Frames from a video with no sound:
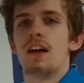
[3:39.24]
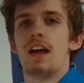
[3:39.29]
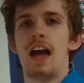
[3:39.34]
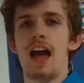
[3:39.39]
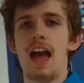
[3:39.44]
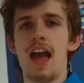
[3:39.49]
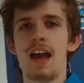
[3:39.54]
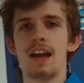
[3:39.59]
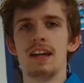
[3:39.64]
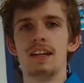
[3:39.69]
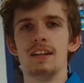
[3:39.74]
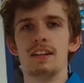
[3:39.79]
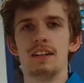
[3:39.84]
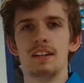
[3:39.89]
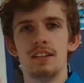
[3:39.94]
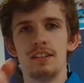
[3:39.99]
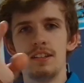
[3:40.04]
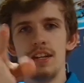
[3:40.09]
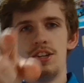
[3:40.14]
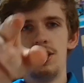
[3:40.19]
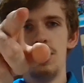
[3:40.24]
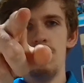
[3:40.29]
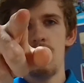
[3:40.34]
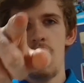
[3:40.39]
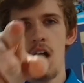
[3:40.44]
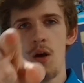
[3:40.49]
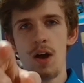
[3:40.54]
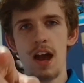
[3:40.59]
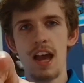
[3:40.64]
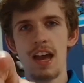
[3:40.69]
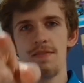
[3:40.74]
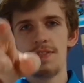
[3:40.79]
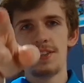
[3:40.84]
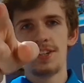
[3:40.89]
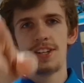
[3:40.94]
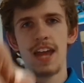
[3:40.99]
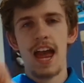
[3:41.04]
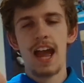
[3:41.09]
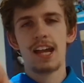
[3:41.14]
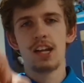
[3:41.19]
Hey! Did you know I have a
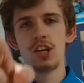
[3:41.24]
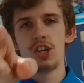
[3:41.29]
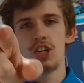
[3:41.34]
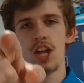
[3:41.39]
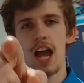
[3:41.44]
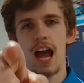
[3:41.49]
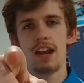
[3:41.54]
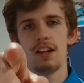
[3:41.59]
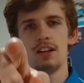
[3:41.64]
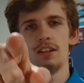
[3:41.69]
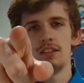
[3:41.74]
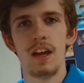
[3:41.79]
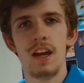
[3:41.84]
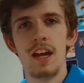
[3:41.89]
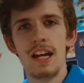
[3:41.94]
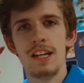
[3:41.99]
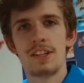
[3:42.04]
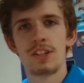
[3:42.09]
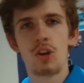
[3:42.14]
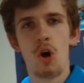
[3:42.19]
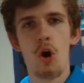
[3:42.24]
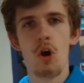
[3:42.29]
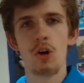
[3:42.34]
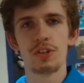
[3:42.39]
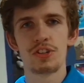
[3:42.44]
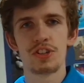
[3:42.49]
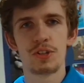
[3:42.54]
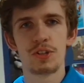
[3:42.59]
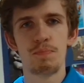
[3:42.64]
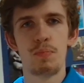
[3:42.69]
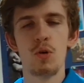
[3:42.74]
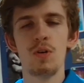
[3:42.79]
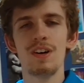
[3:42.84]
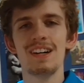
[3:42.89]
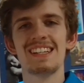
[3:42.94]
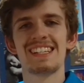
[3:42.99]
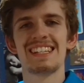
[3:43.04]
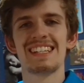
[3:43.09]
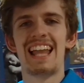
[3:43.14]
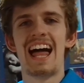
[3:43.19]
second channel? It's called
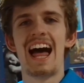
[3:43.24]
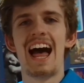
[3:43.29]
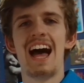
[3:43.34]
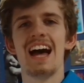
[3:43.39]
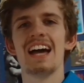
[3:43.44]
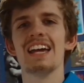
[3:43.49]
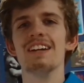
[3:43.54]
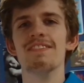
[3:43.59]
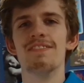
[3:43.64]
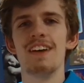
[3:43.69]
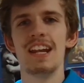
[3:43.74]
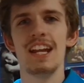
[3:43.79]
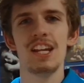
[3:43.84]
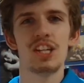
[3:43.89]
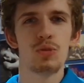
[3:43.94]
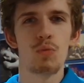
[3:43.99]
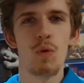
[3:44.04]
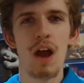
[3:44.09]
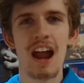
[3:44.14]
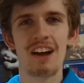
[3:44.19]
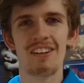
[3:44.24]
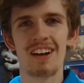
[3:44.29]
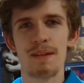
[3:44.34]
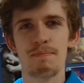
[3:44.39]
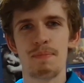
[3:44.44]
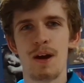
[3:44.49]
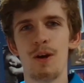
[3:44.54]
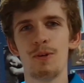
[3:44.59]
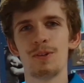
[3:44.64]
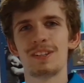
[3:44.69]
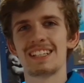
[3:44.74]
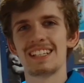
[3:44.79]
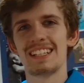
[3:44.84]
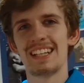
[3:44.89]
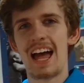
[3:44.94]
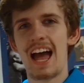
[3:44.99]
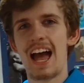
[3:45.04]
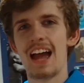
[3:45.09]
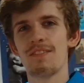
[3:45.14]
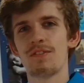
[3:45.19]
Spurs Live, and it's where I post
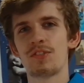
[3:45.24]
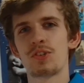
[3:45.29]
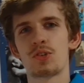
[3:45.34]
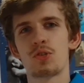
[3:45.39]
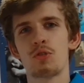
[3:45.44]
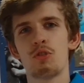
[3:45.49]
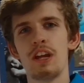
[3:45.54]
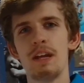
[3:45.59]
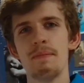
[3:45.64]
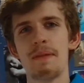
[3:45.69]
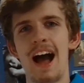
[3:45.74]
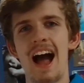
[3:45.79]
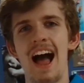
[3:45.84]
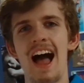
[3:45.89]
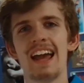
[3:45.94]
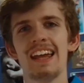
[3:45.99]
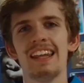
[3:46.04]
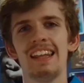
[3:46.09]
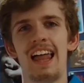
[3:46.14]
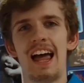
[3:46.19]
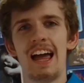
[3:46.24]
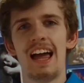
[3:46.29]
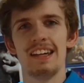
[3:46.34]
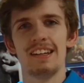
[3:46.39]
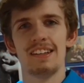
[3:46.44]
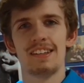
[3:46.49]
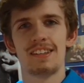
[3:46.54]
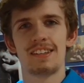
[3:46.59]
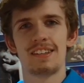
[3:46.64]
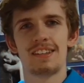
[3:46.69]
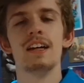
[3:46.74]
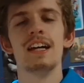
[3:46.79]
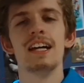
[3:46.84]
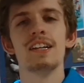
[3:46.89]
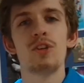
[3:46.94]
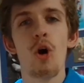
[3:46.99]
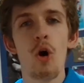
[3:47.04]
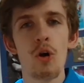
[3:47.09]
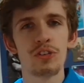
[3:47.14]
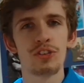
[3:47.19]
live stream highlights.
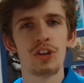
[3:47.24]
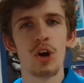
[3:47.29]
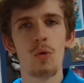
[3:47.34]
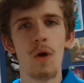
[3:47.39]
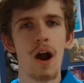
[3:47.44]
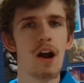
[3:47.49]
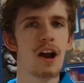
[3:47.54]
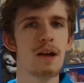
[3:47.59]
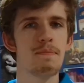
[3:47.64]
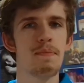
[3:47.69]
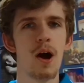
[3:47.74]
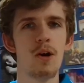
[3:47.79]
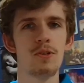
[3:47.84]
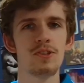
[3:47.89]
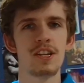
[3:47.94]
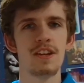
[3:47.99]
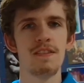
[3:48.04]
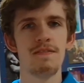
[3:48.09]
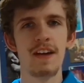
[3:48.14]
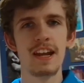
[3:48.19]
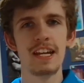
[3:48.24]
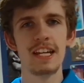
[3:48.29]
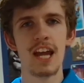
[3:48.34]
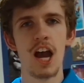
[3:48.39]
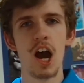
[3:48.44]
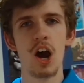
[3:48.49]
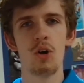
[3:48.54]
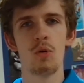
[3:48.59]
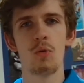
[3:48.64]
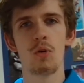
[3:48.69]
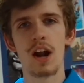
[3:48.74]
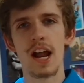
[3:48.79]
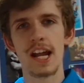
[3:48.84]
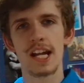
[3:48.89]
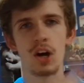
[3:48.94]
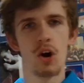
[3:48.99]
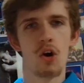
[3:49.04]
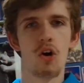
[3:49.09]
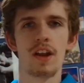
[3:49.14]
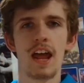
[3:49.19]
It's also where I posted a video where I
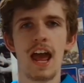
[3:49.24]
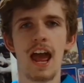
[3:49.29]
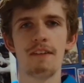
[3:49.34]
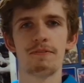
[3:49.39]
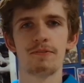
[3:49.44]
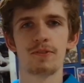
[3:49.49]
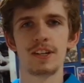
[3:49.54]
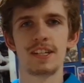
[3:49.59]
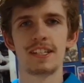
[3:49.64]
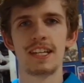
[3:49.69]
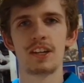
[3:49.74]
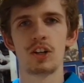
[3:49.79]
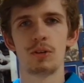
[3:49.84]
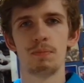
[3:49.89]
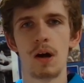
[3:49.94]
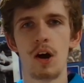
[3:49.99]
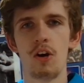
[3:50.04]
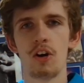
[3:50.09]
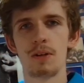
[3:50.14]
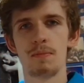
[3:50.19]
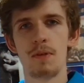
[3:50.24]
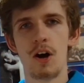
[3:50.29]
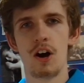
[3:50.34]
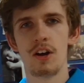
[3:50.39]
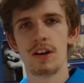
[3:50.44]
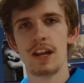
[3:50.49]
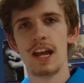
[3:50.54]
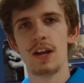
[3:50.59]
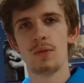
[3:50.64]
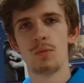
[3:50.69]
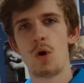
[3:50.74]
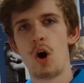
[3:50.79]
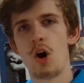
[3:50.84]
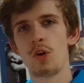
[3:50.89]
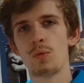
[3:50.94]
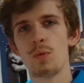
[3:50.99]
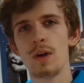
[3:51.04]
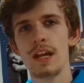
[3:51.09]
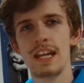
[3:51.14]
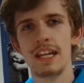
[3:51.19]
caught every single Pokemon in
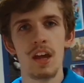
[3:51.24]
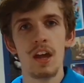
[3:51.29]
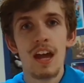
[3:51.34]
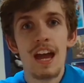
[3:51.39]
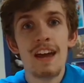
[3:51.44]
1 week.